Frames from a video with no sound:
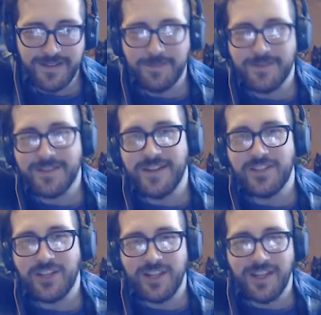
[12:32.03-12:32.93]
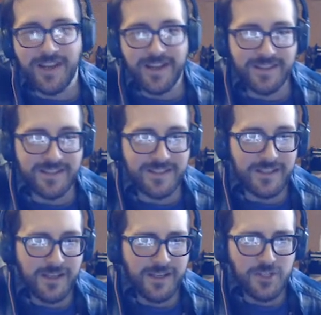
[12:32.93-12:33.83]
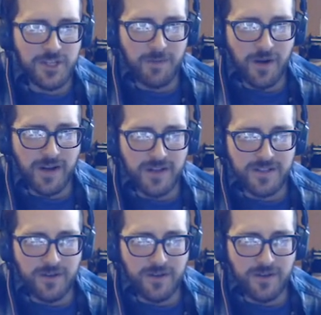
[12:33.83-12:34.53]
I'm such a klutz. She paused,